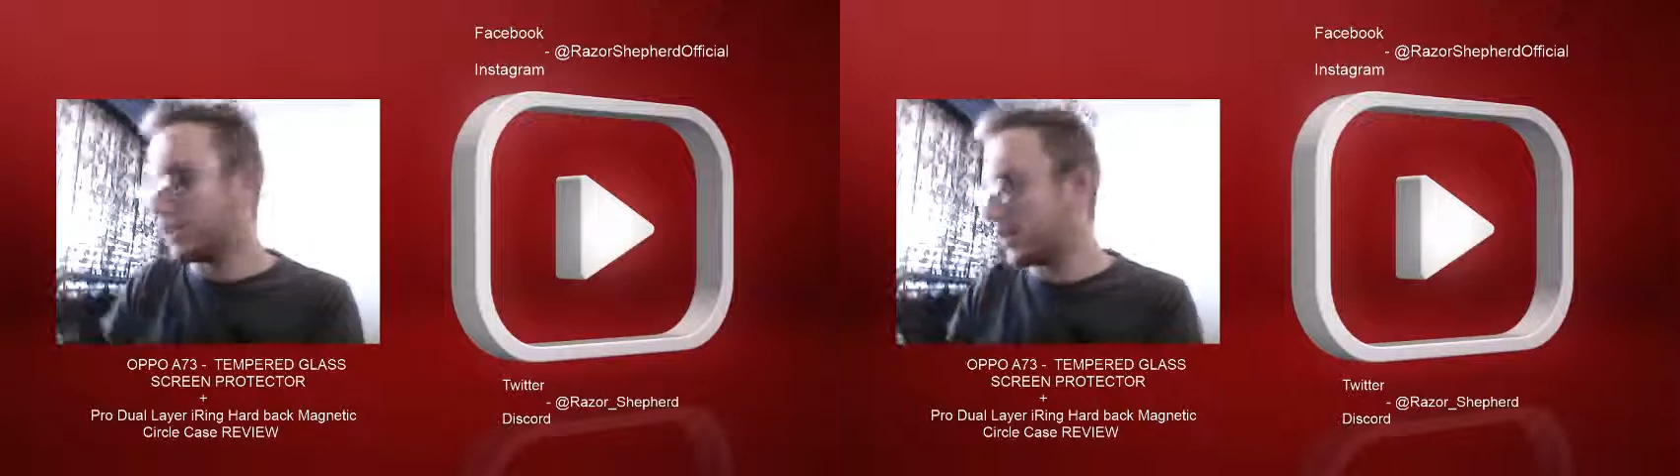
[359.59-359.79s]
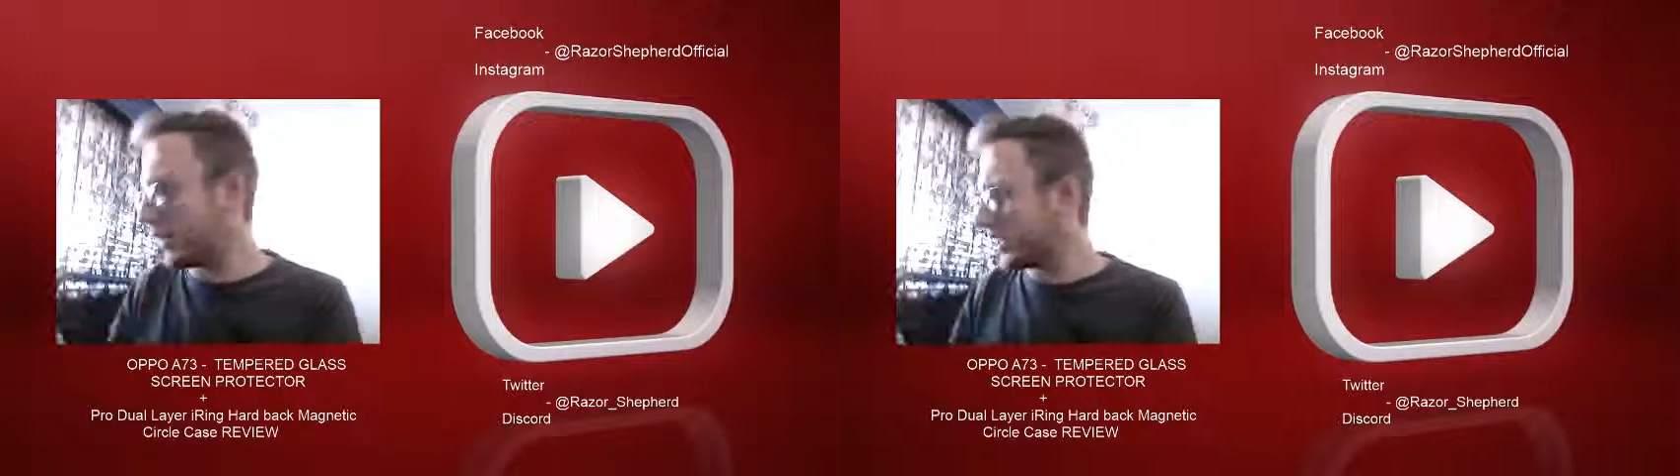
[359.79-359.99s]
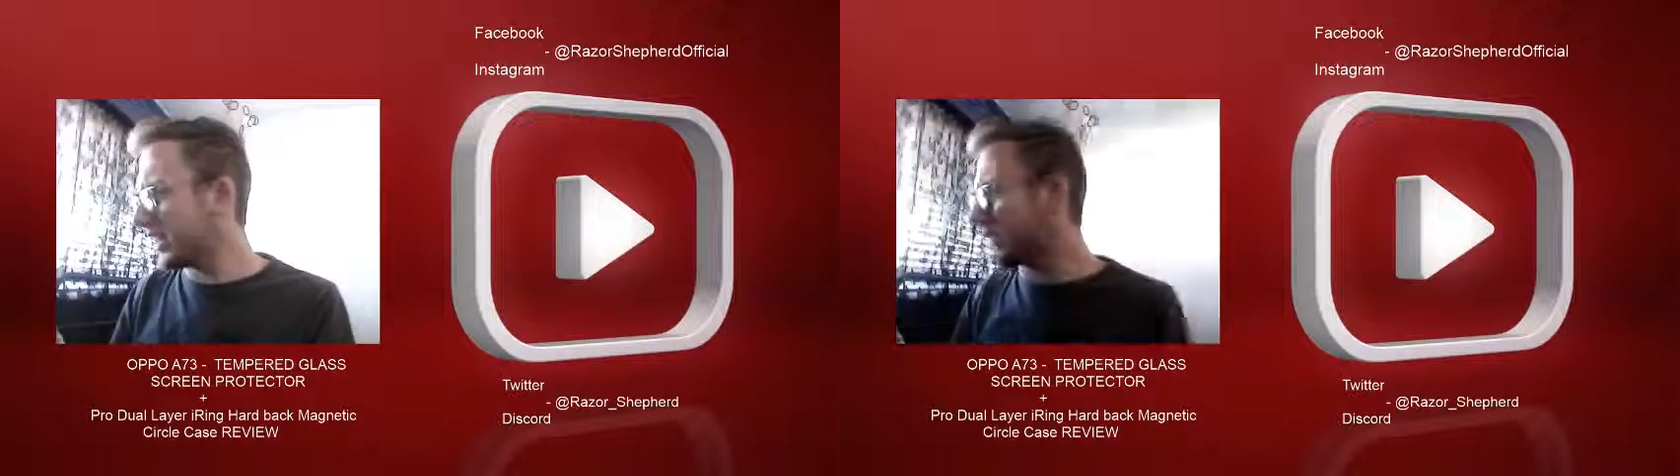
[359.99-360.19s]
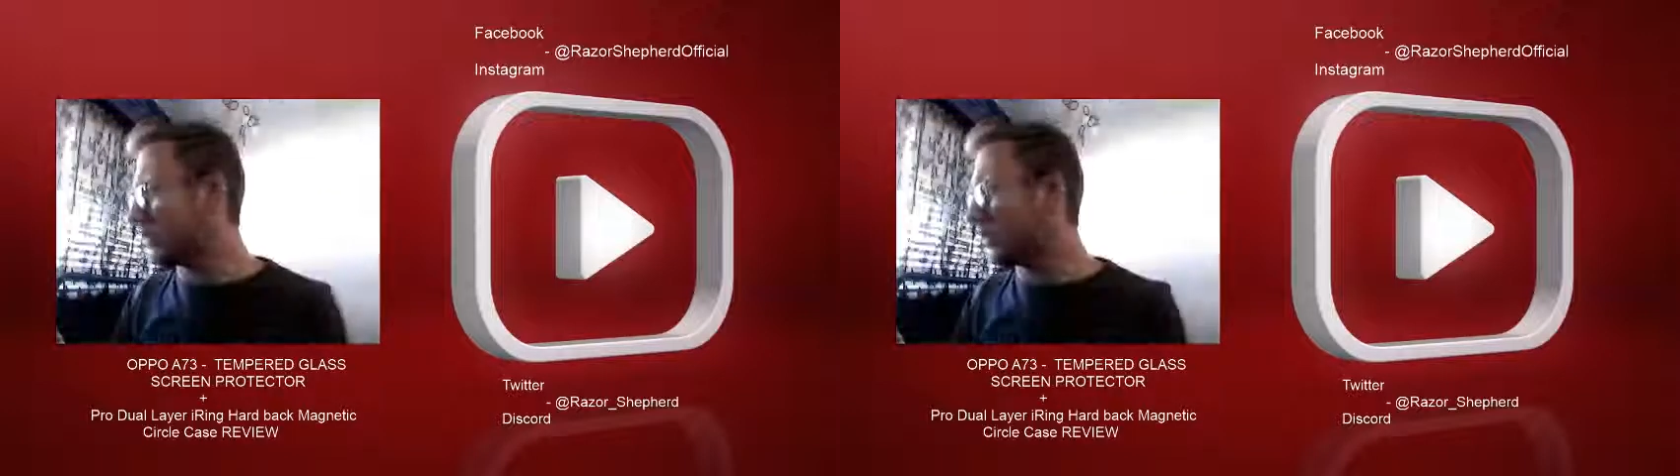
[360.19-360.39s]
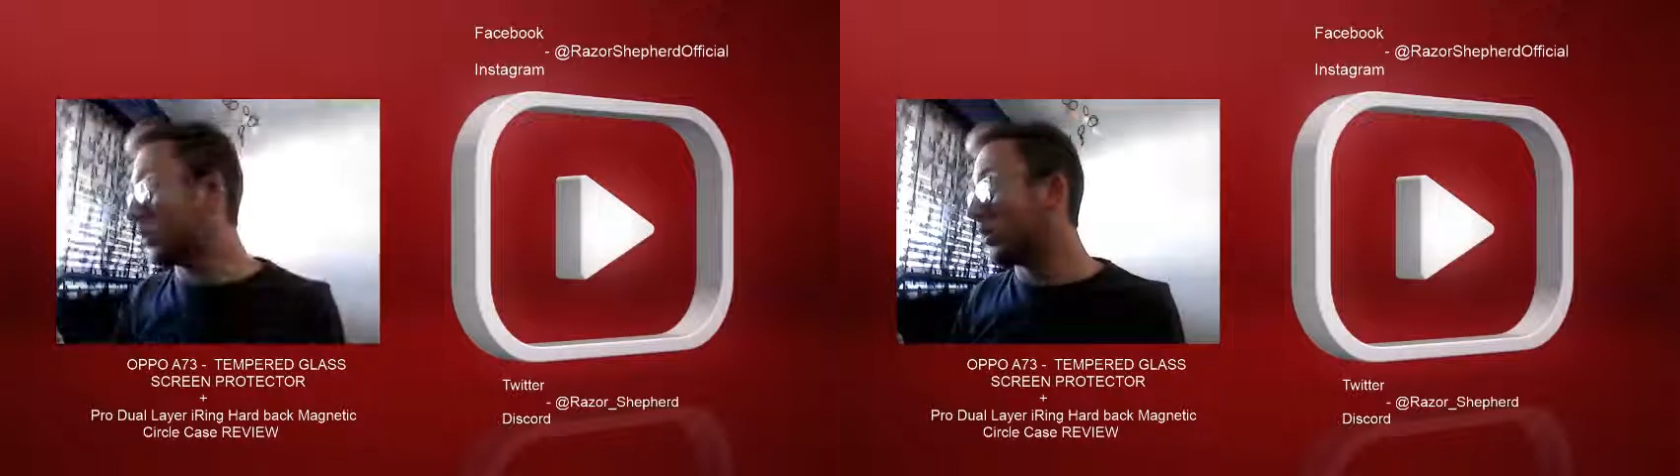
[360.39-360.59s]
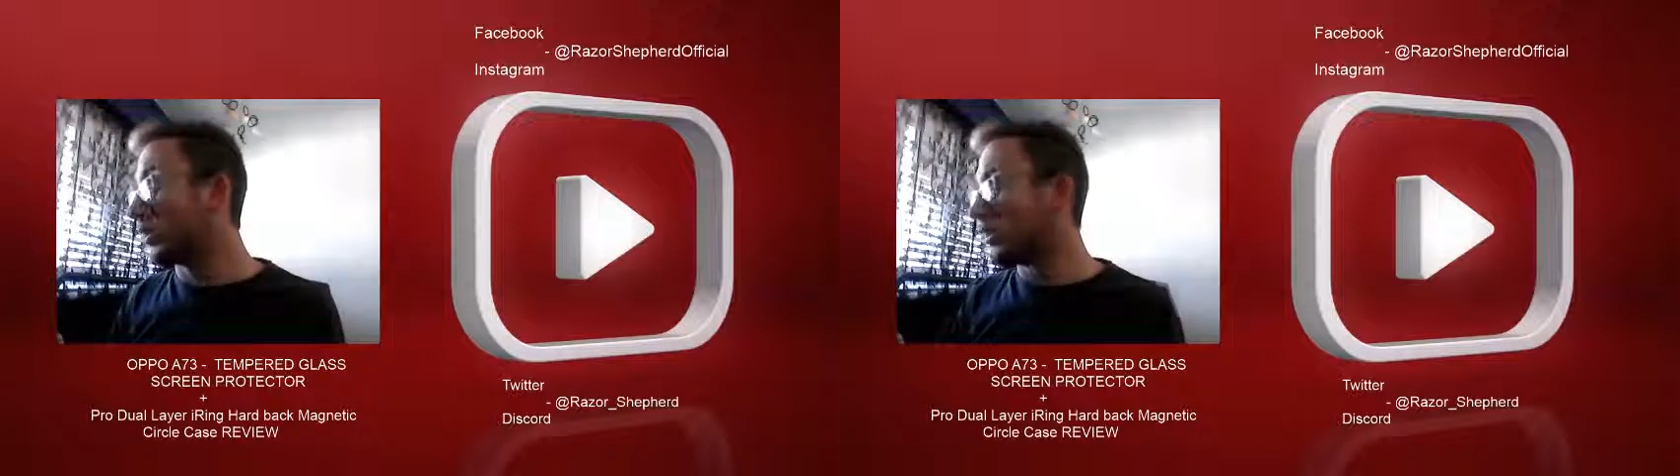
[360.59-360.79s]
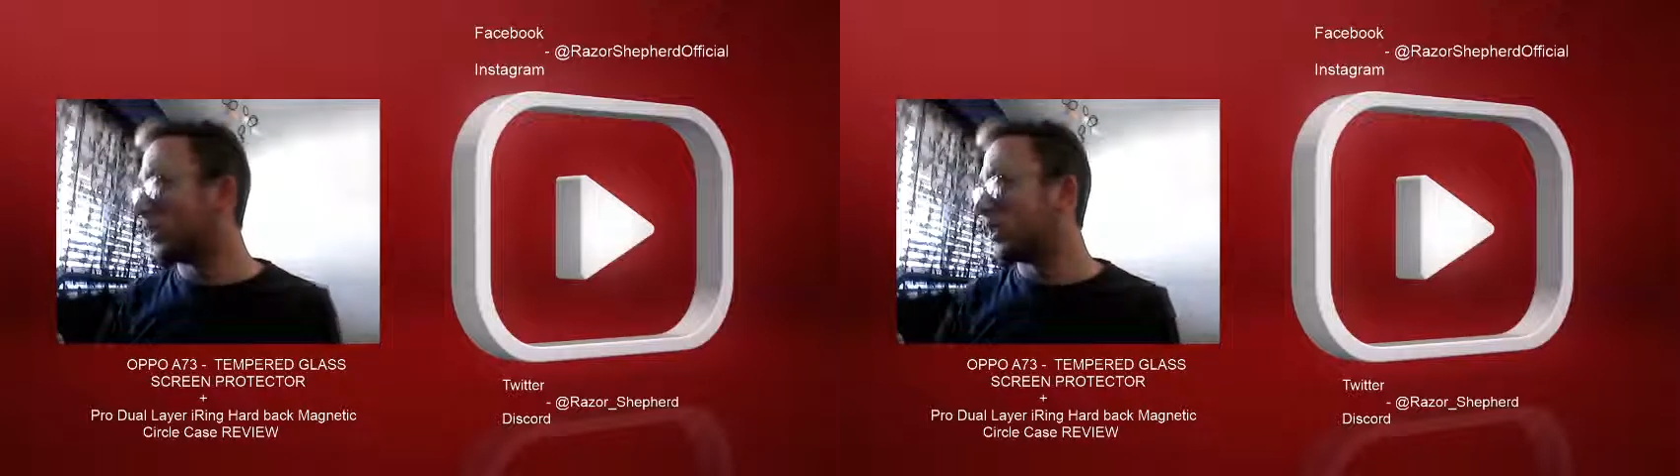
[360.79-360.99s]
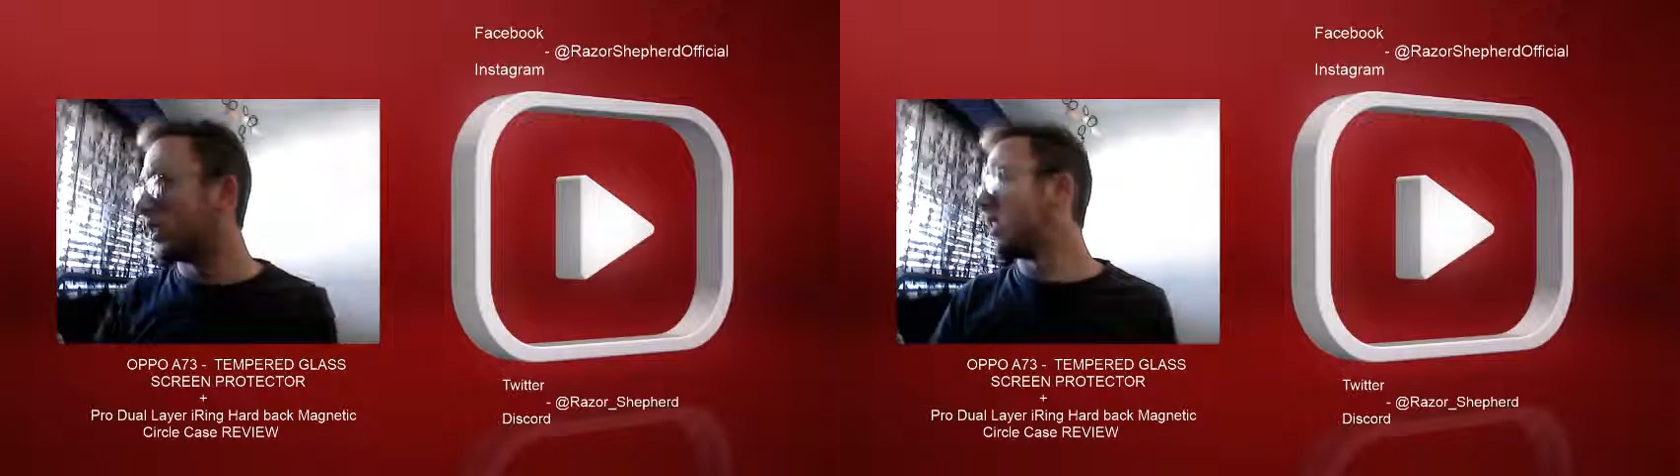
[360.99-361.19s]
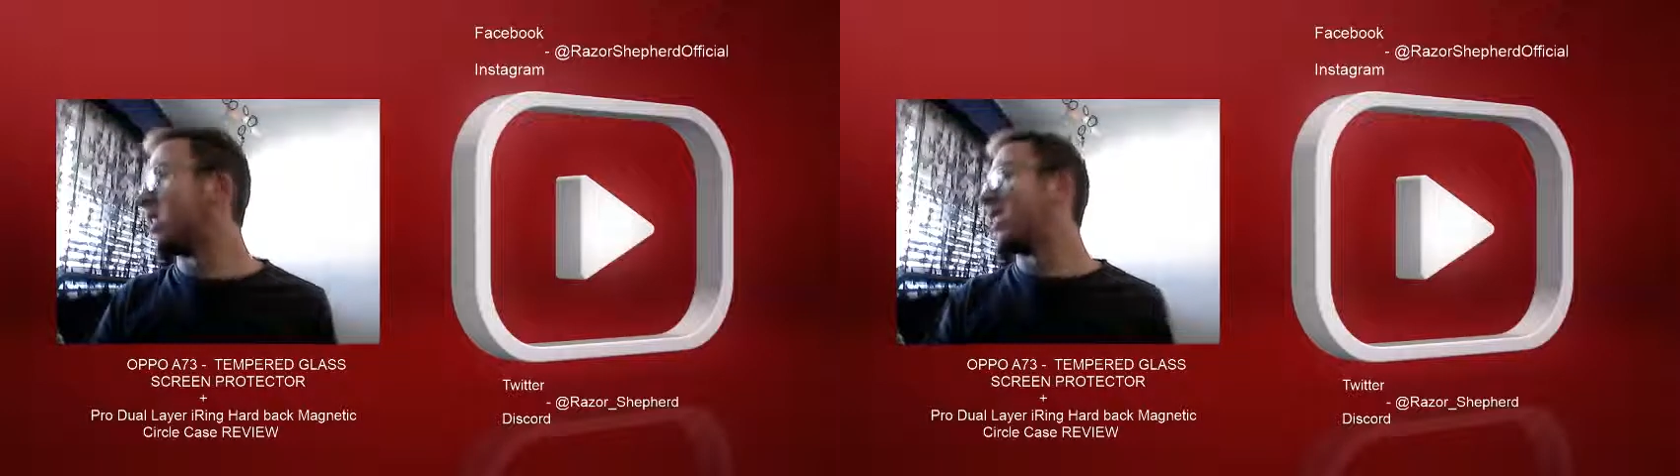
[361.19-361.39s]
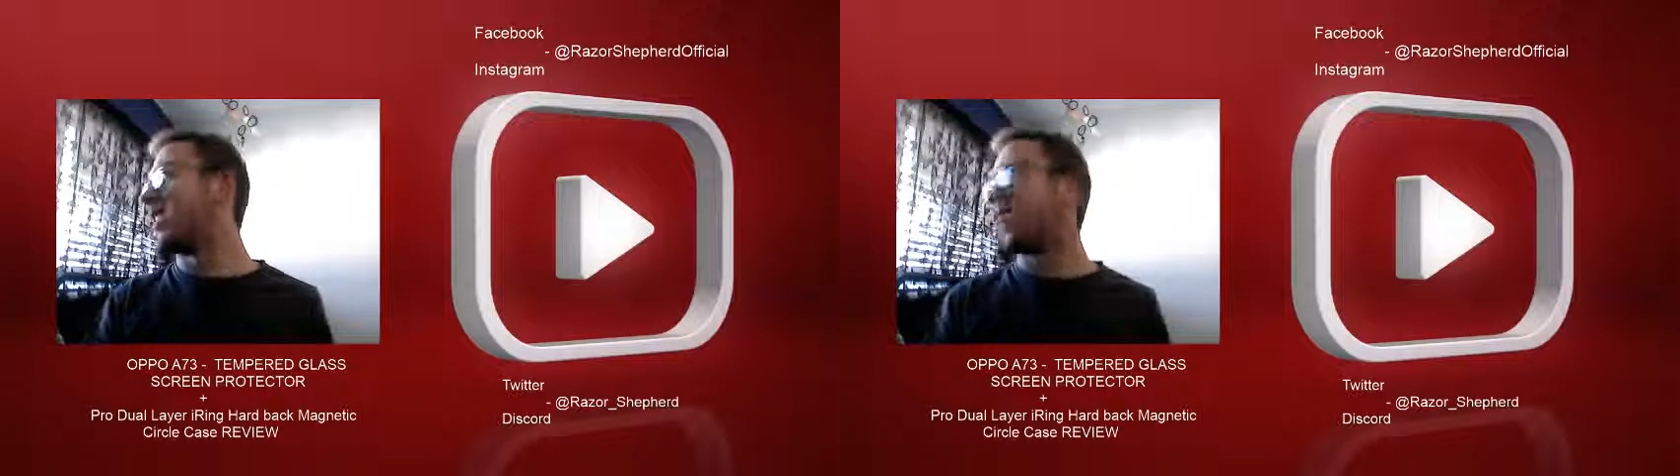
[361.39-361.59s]
Do I have anything metal?
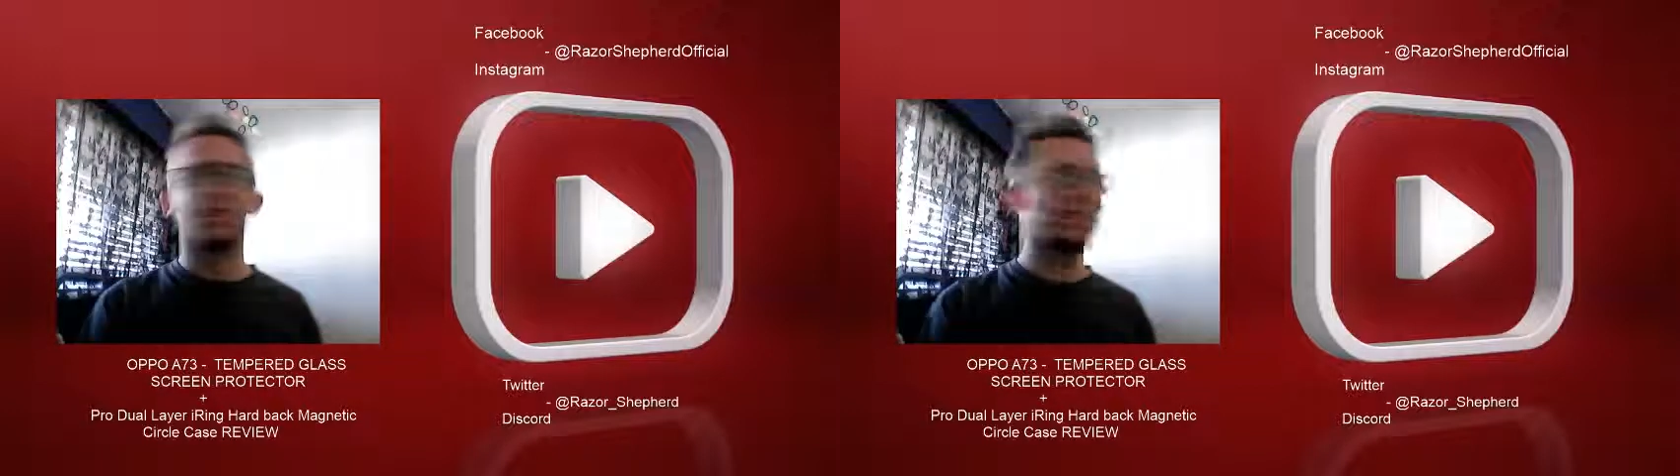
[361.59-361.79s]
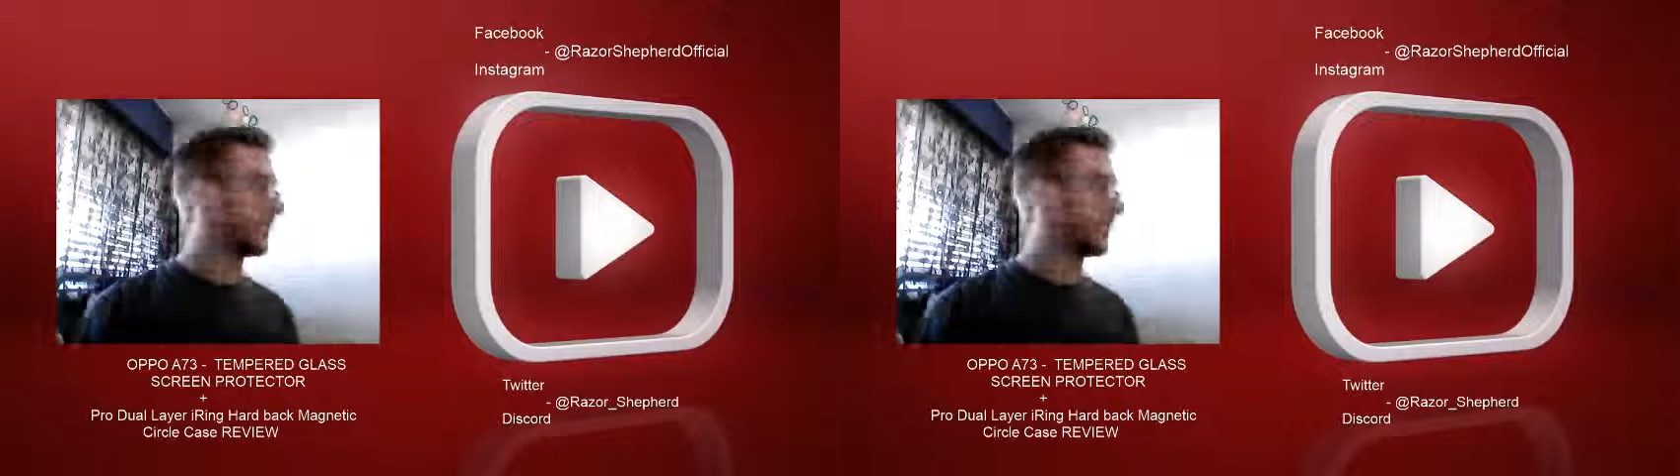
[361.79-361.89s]
I'm going to